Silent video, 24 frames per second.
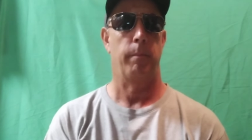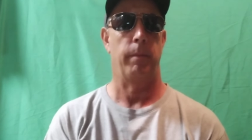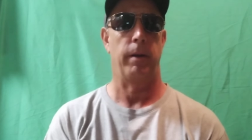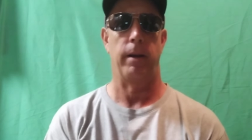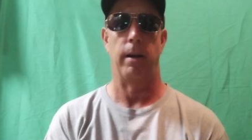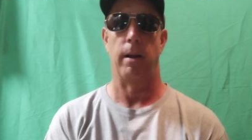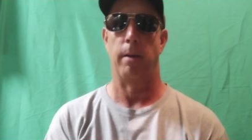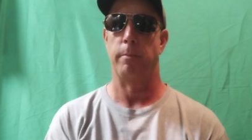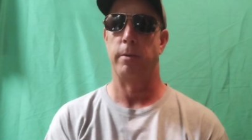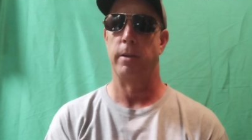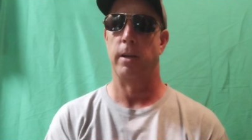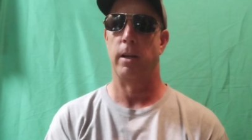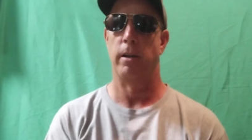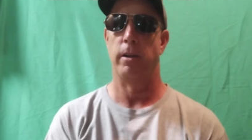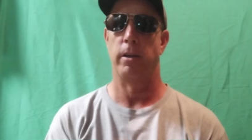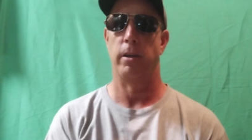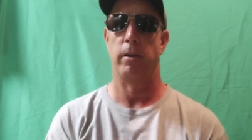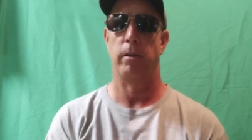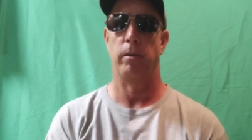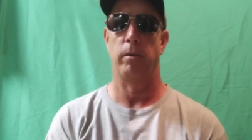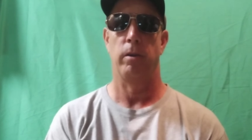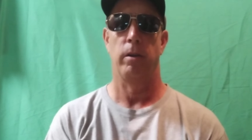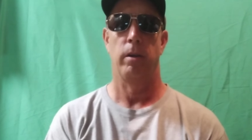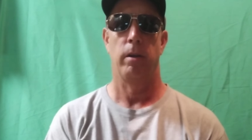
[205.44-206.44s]
I mean, I'm telling
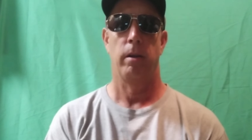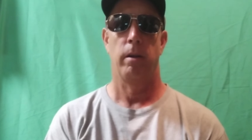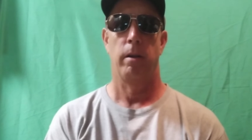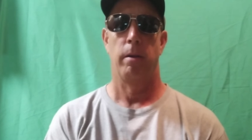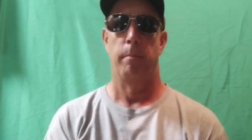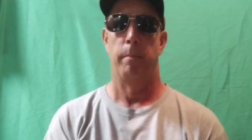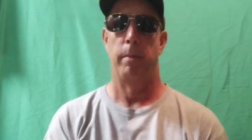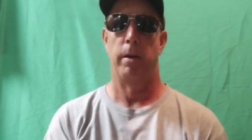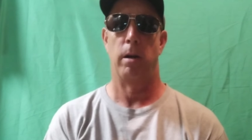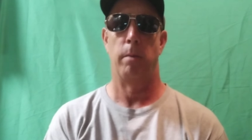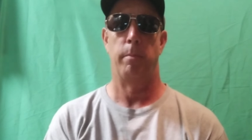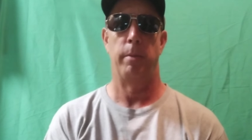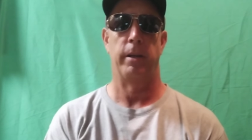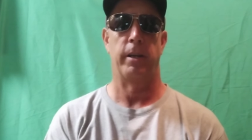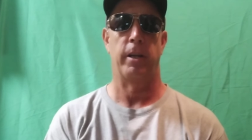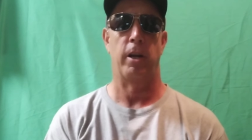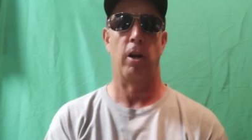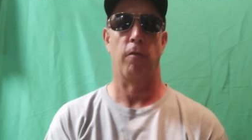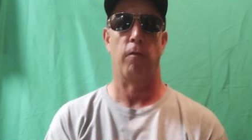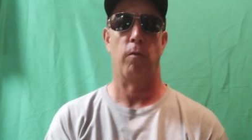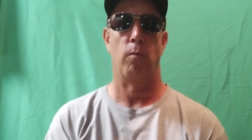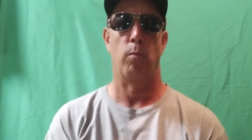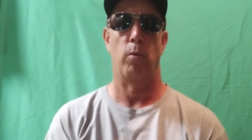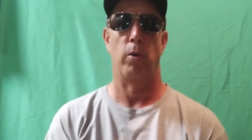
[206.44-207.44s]
you, better be
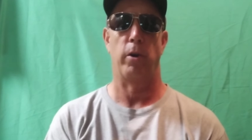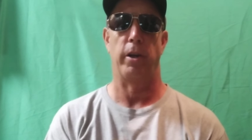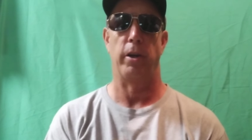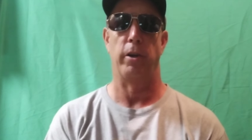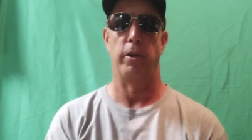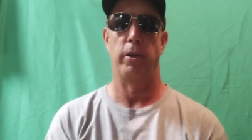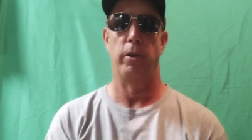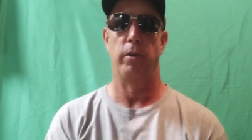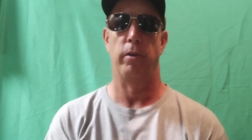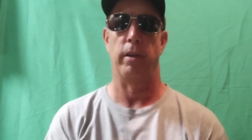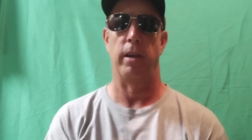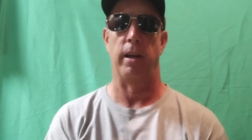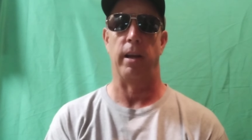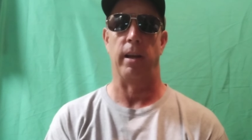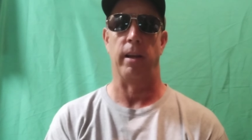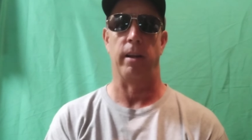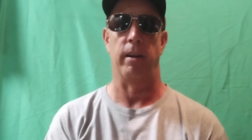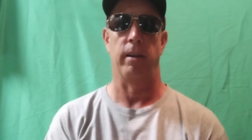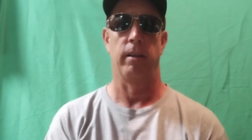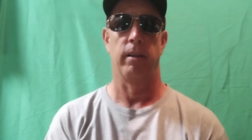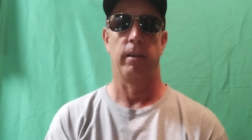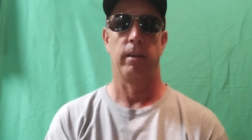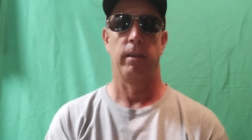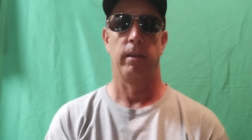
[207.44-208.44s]
careful where you do
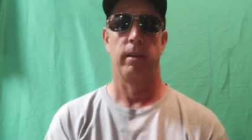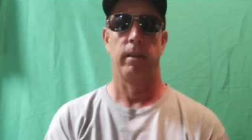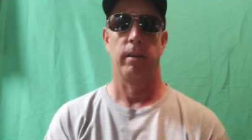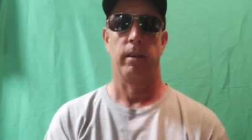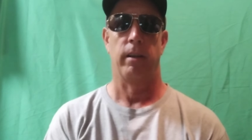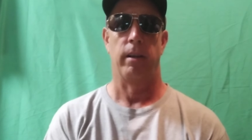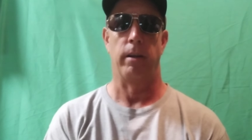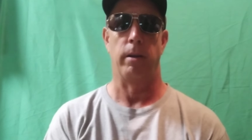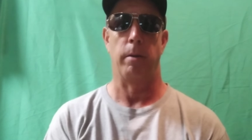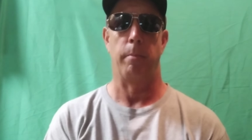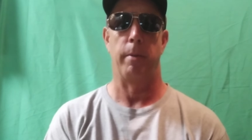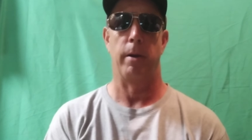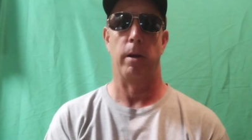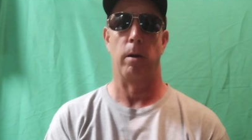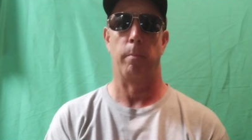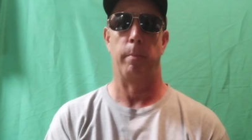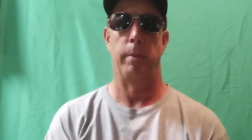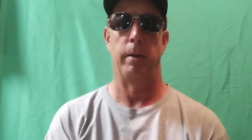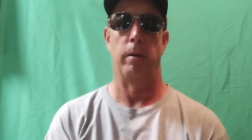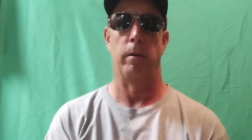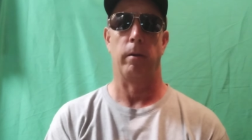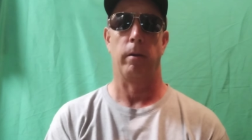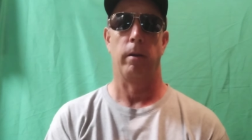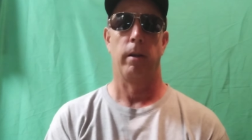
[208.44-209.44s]
that. And you better
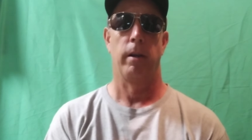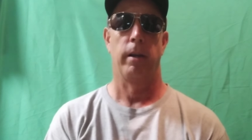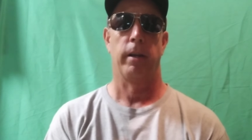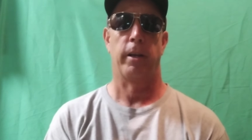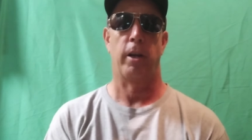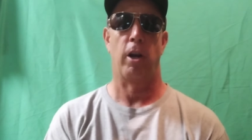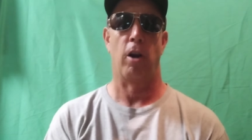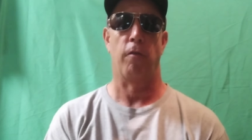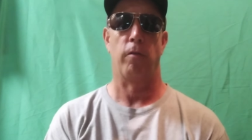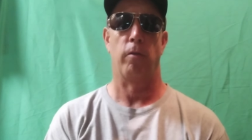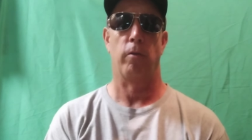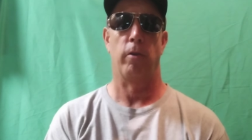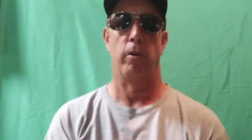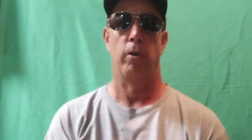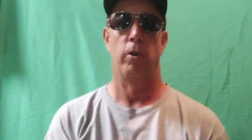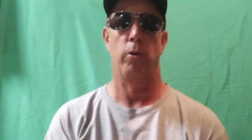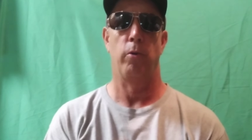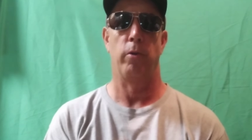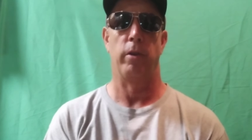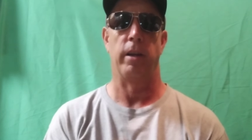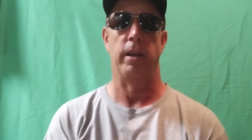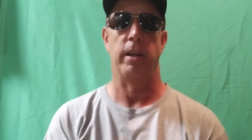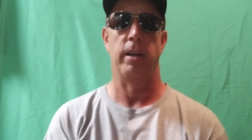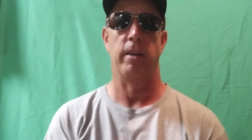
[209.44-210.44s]
be careful
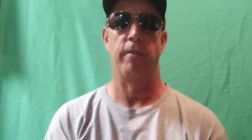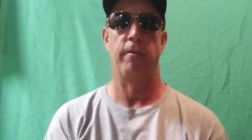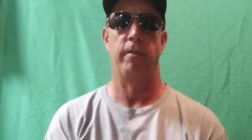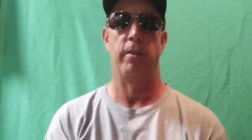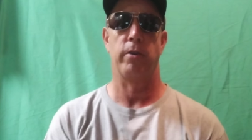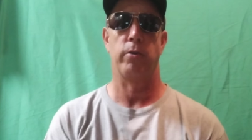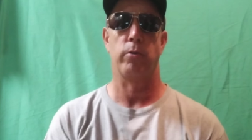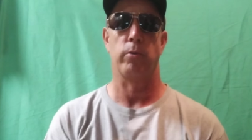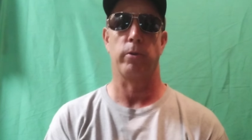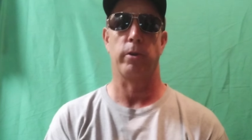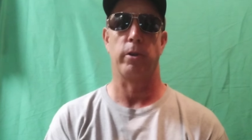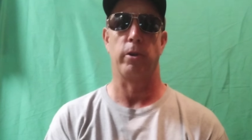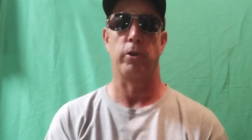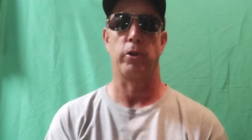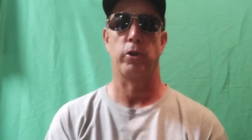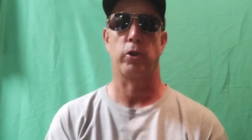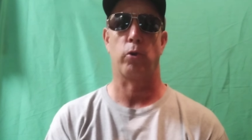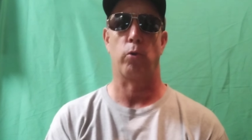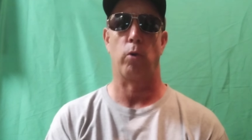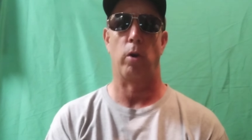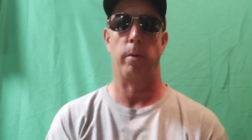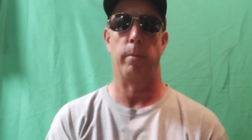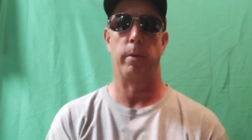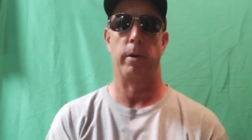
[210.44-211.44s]
who the individual you're
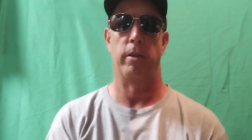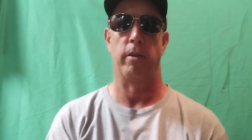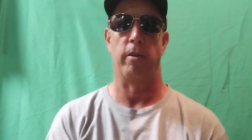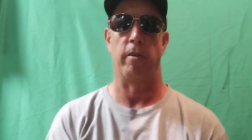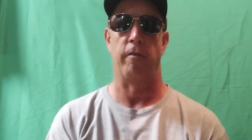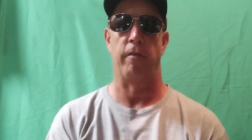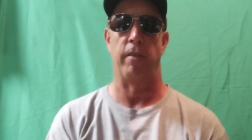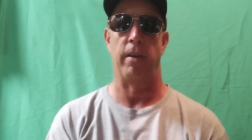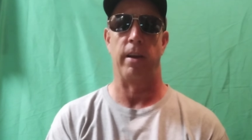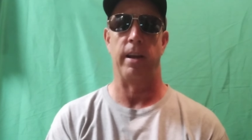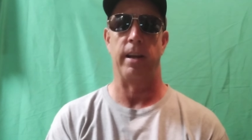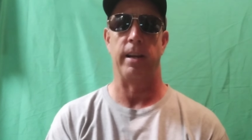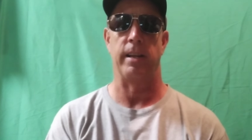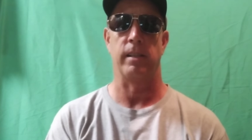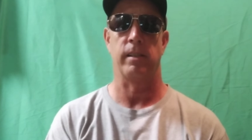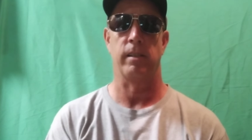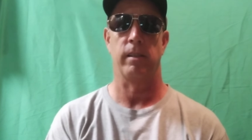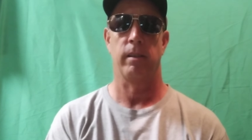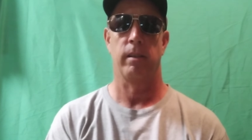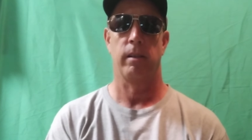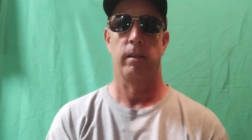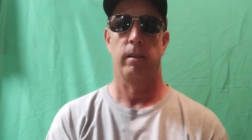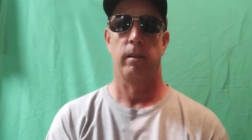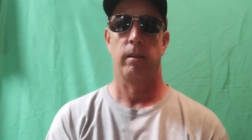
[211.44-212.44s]
screaming in their
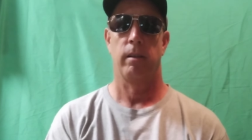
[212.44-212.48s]
face.